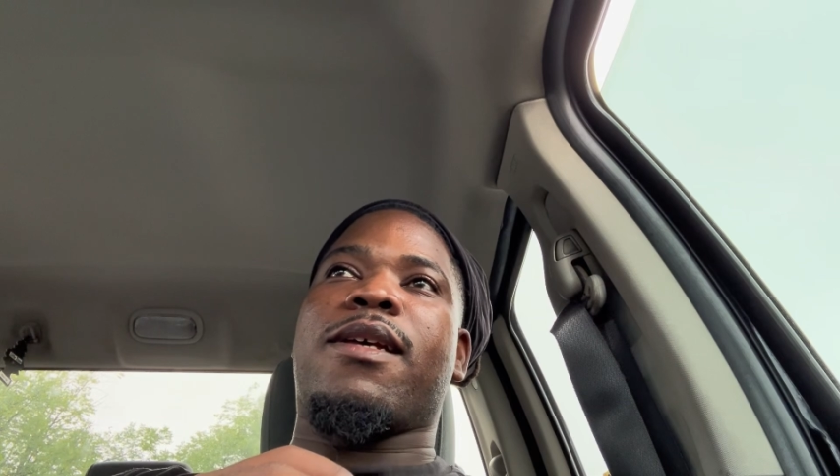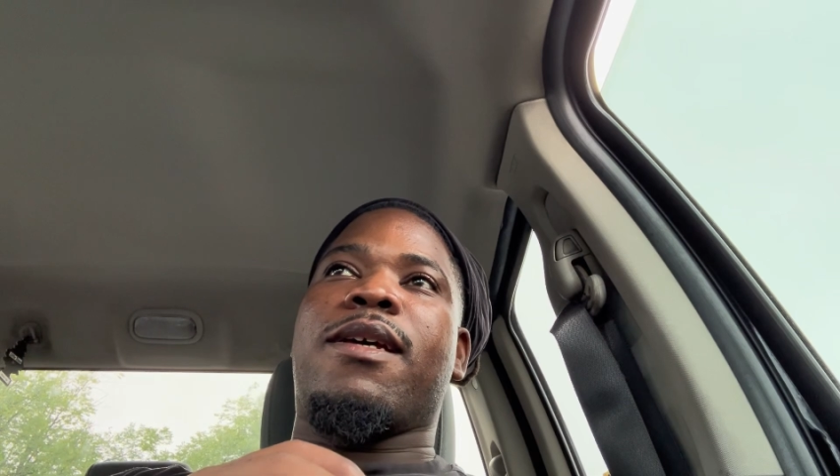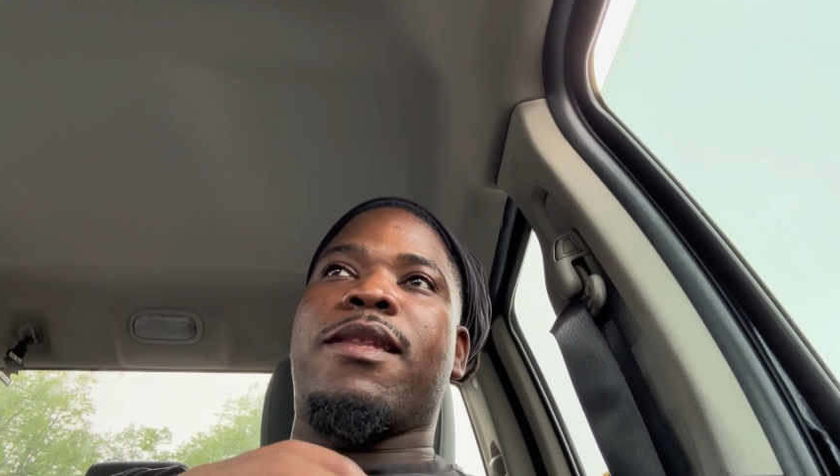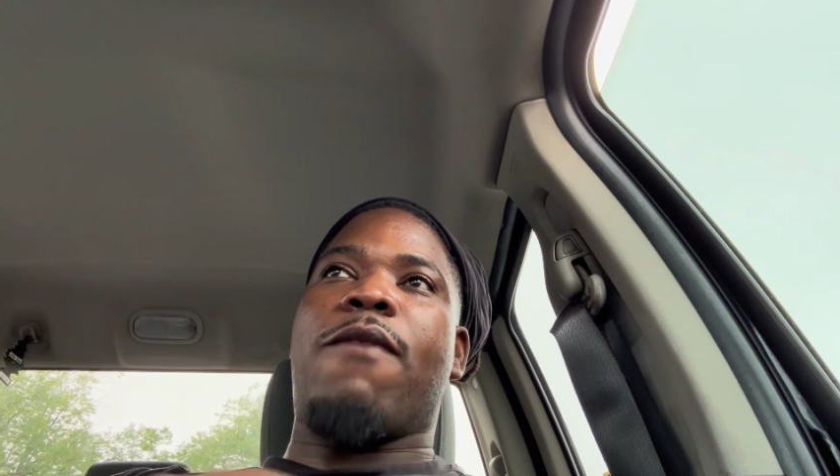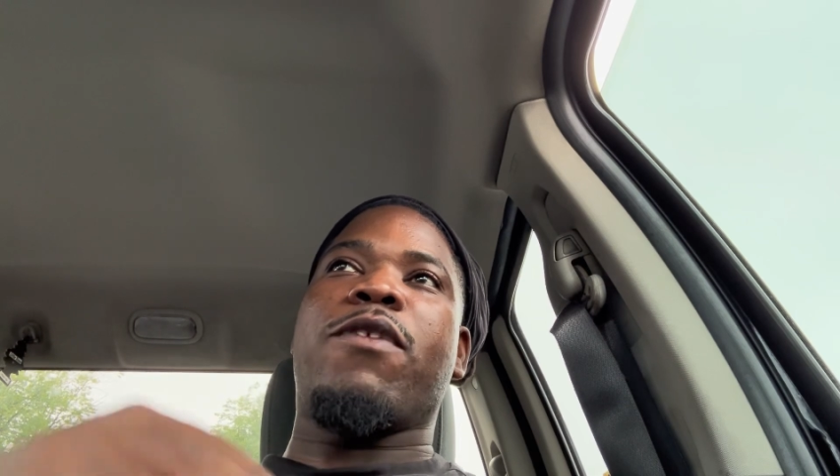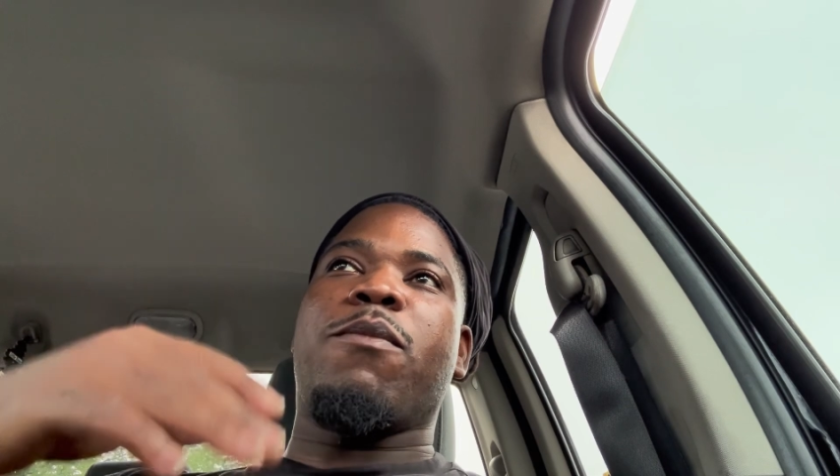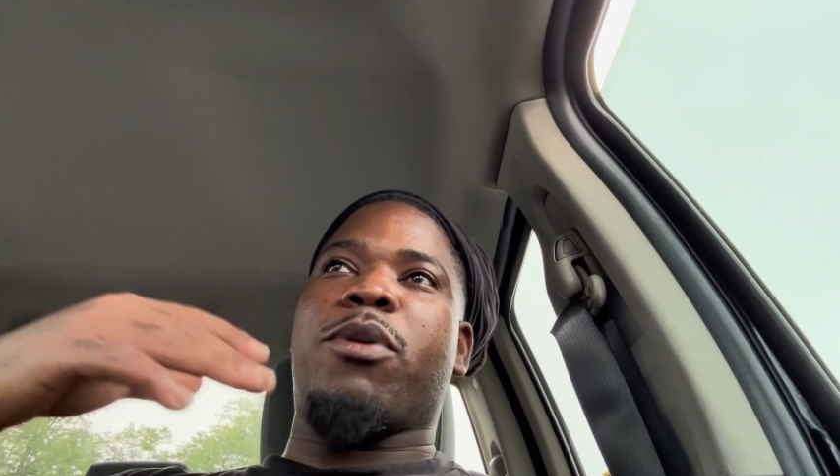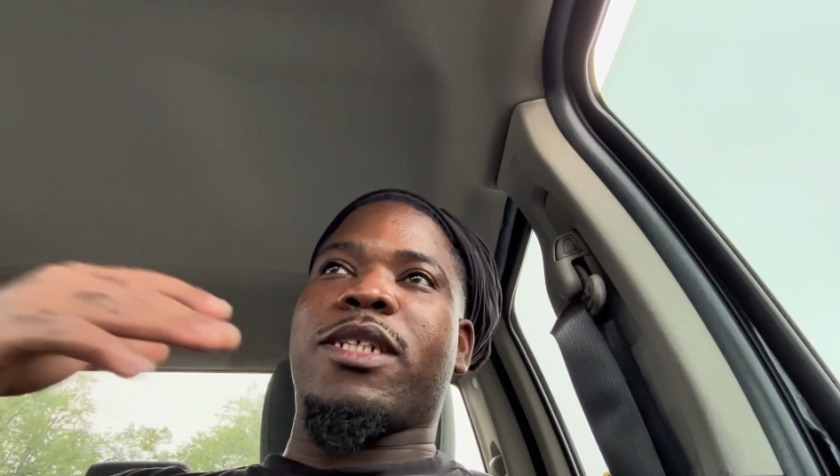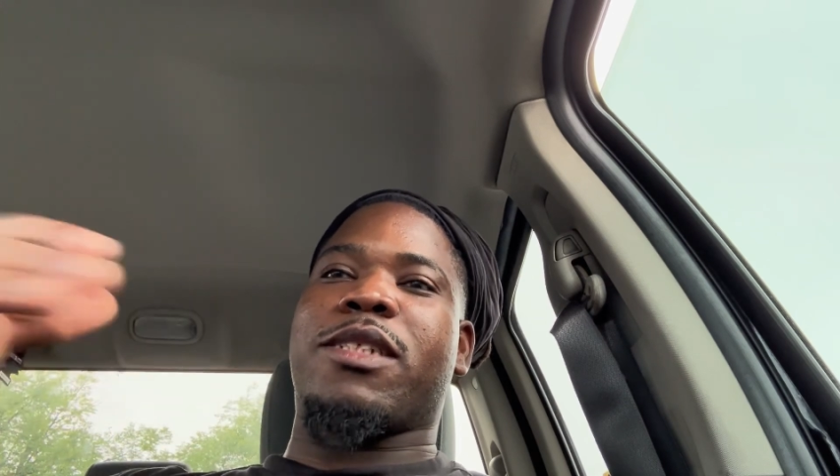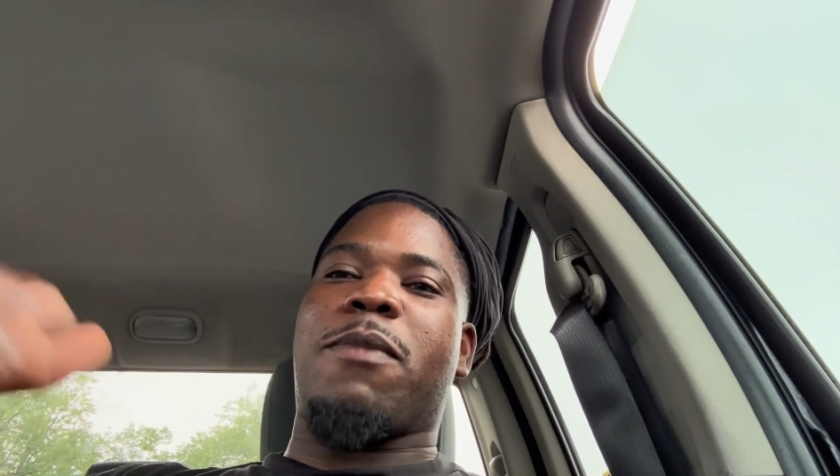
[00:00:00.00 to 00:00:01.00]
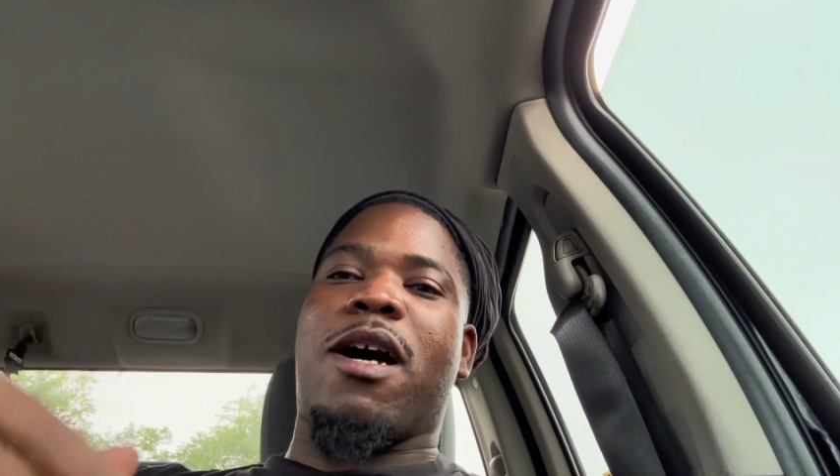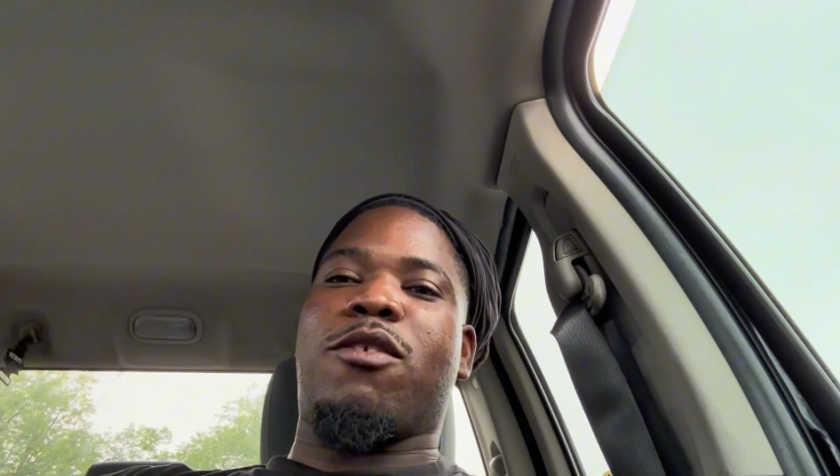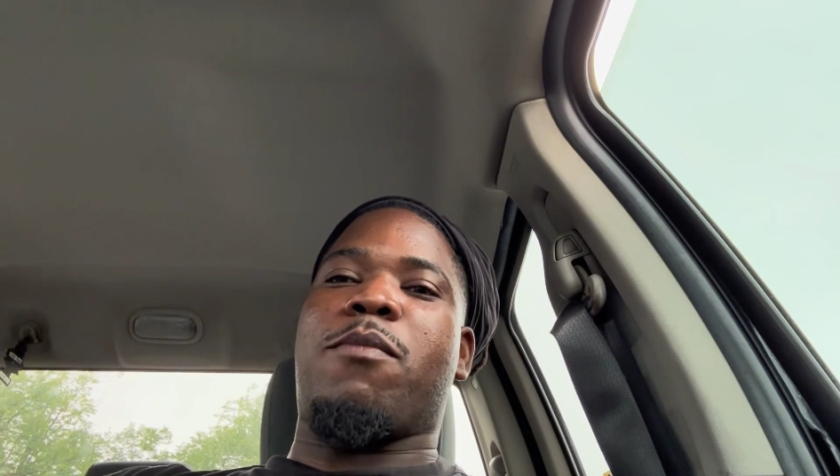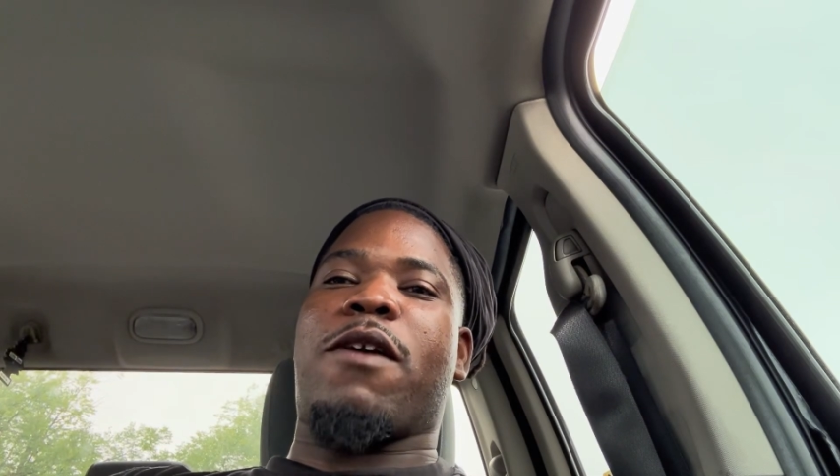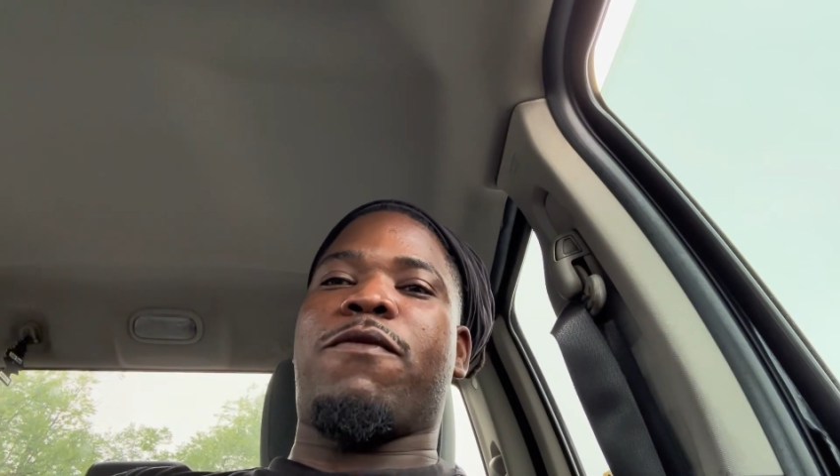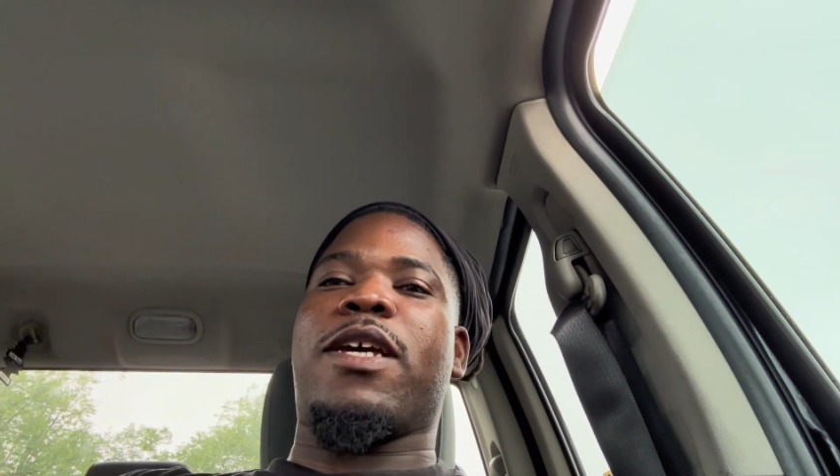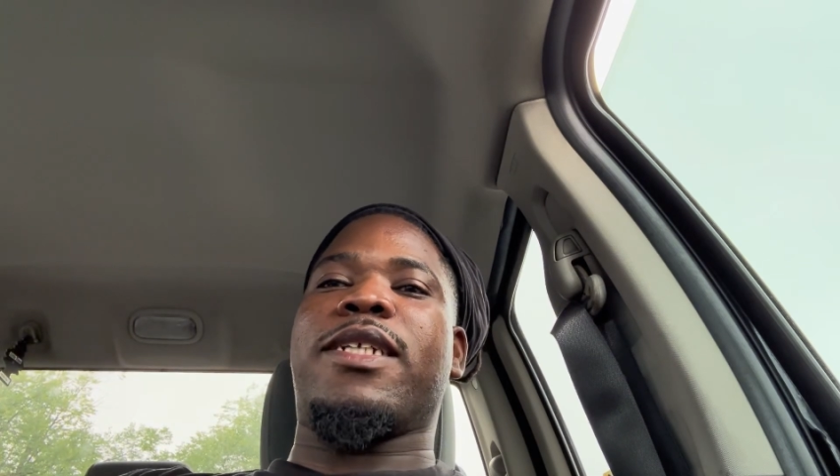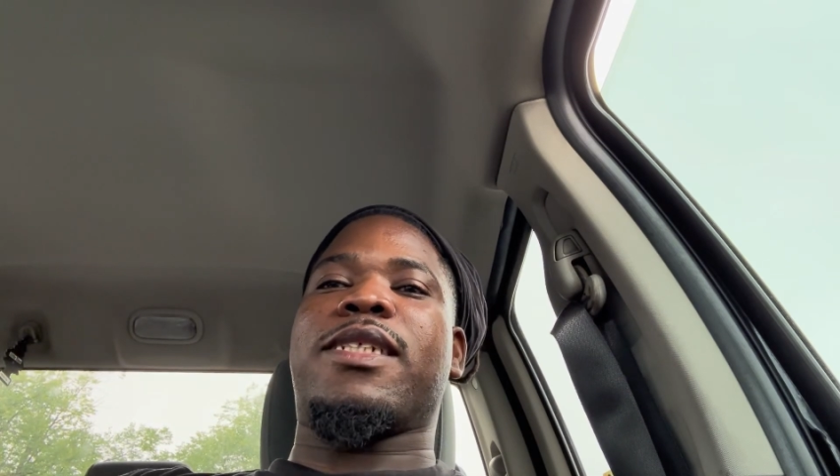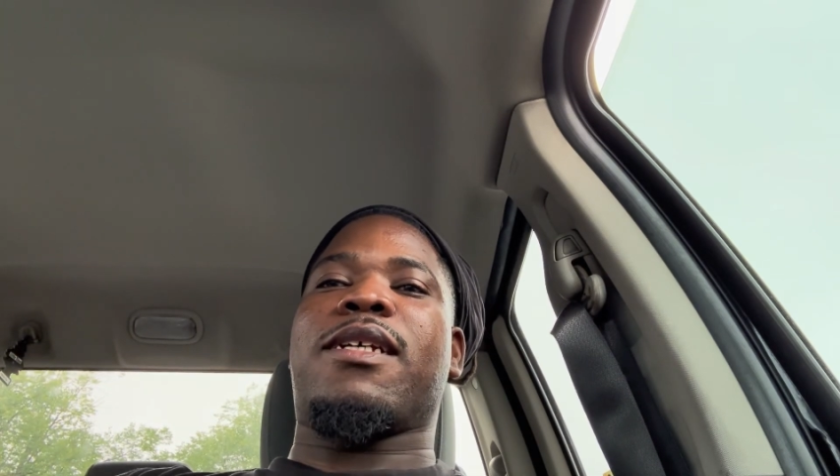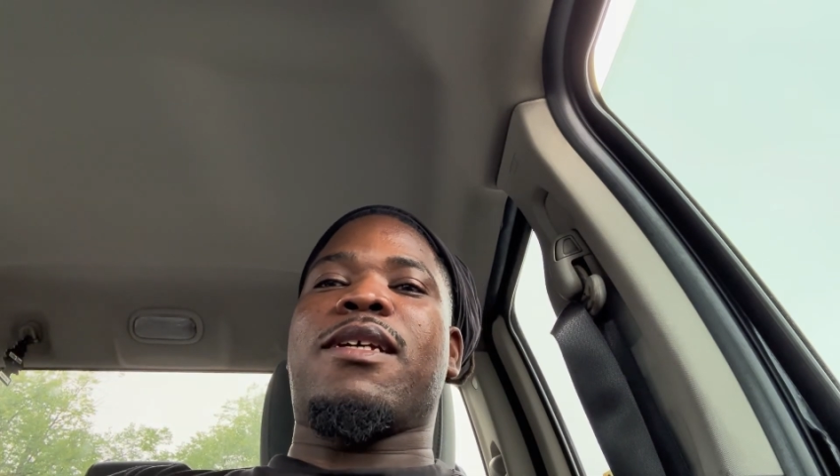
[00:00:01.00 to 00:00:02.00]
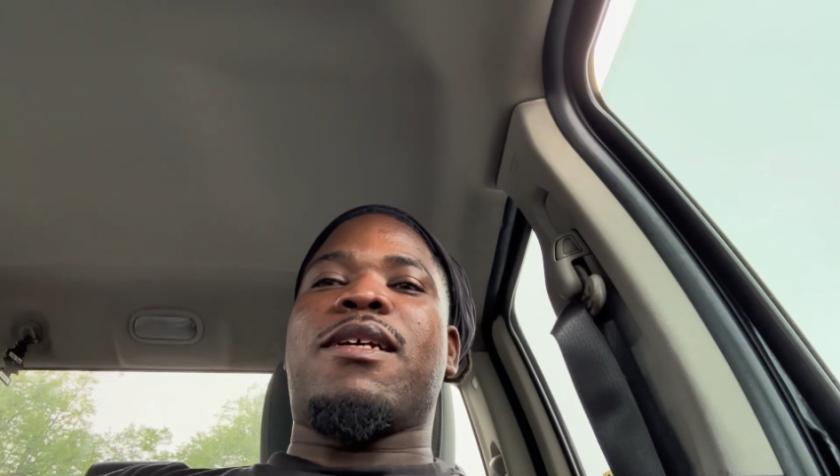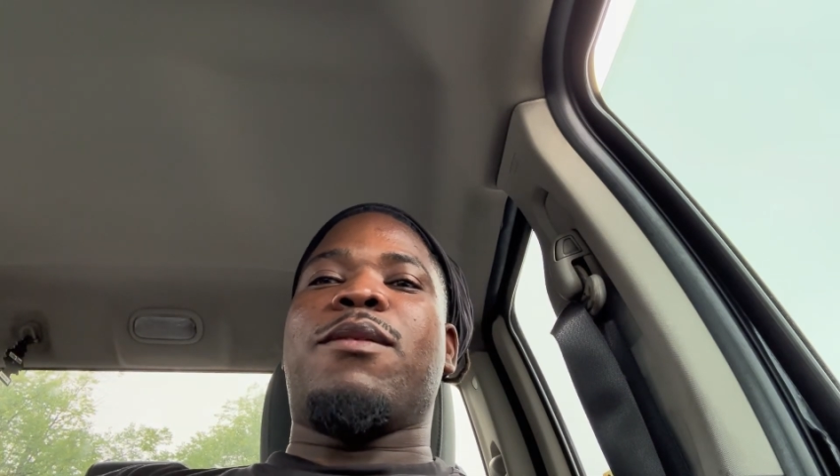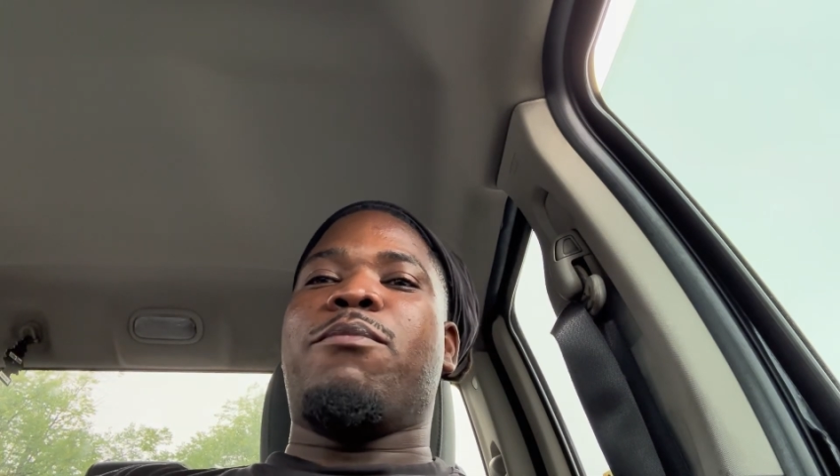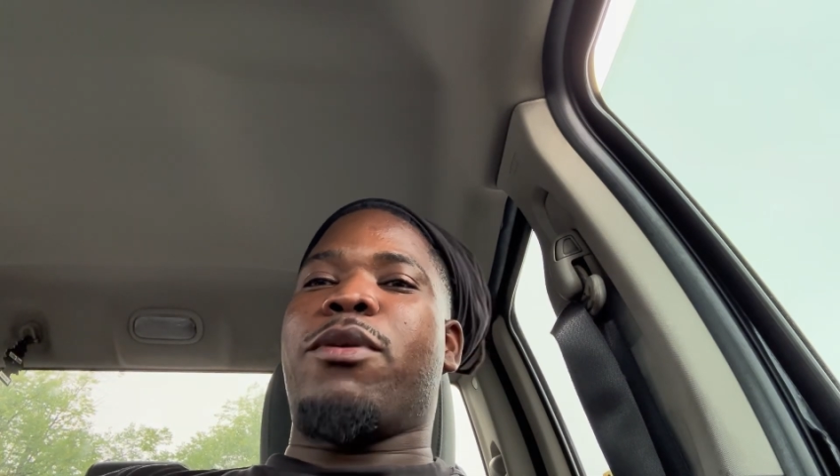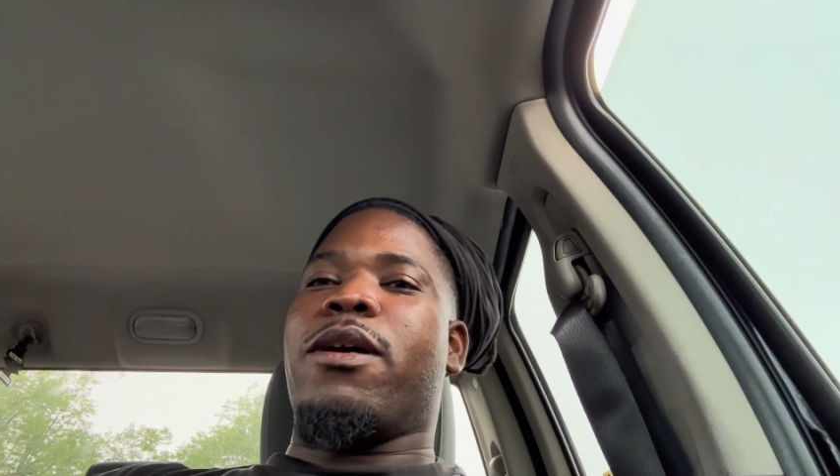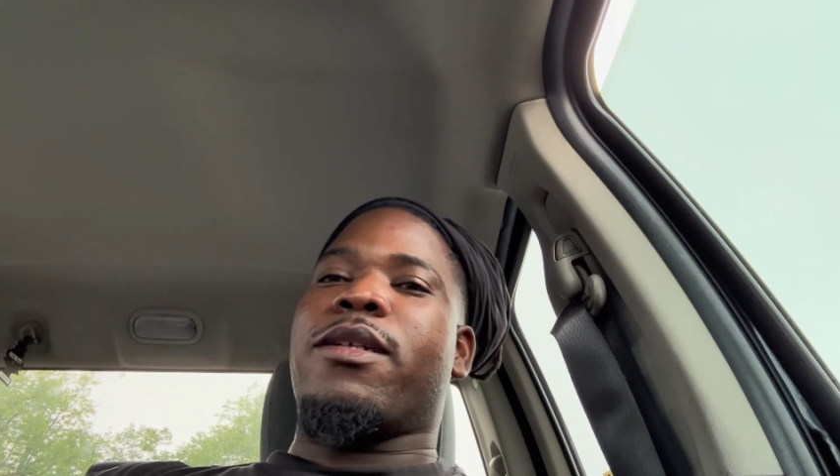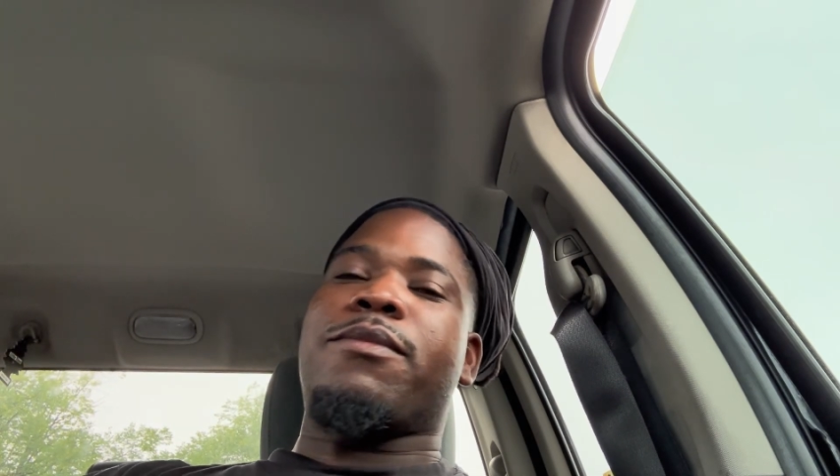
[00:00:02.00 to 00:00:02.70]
definitely put a smile on my face. But